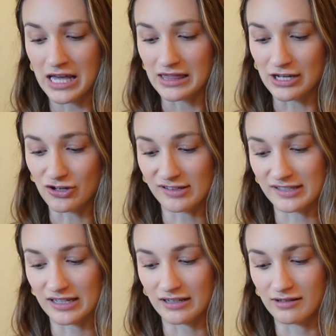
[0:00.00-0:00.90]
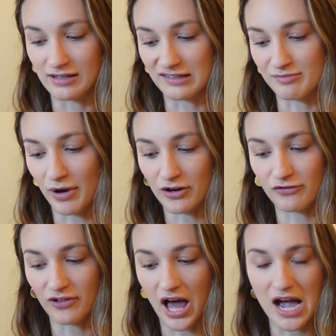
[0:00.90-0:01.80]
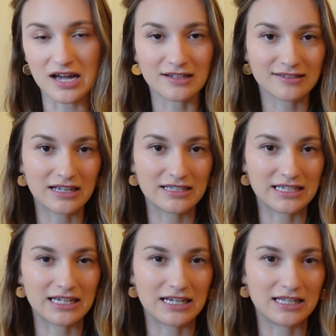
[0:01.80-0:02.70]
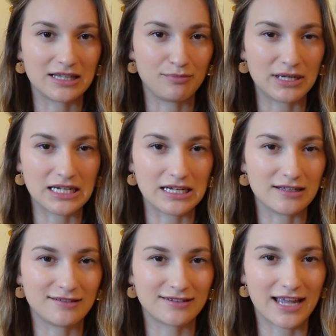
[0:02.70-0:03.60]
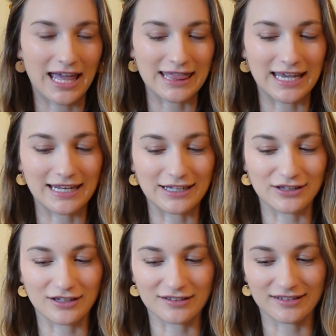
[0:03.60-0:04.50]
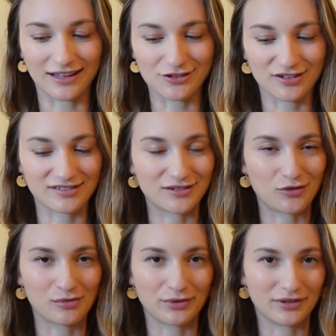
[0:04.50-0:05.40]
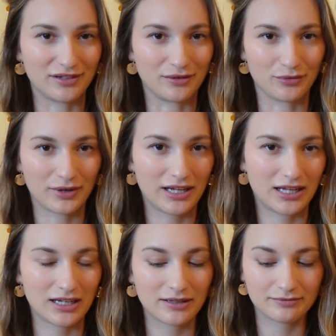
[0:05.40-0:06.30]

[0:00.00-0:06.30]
They just did these butterflies, did the beads, and then it looks like just a normal little ring.